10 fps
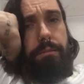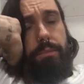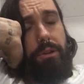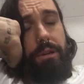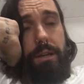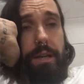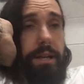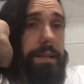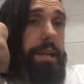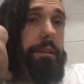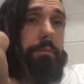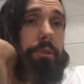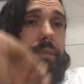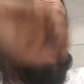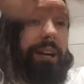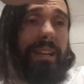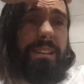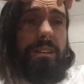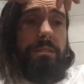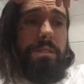but I didn't end up doing that either.